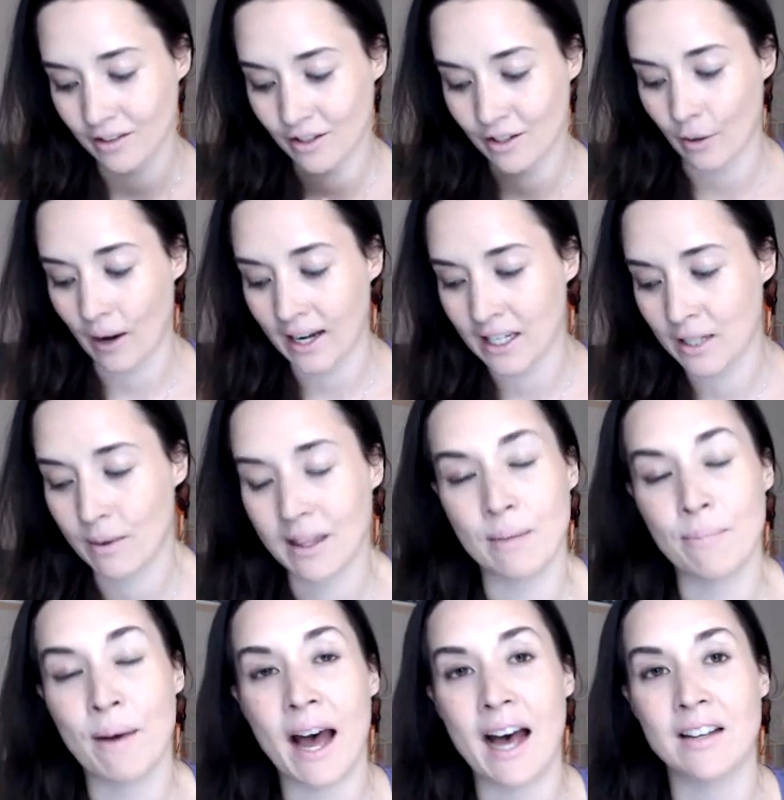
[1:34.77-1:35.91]
So I spent the
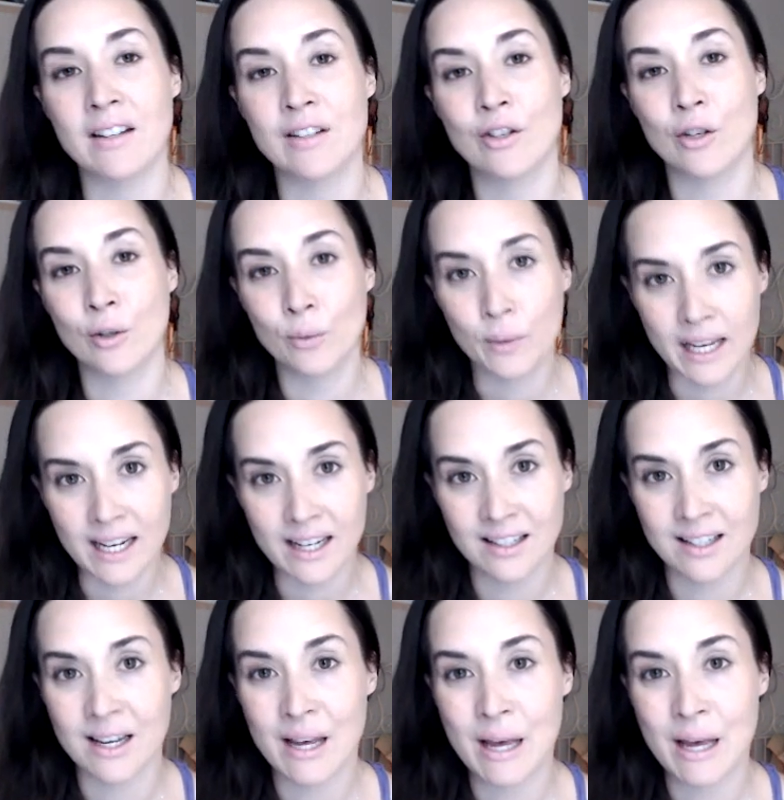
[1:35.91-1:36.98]
past two weeks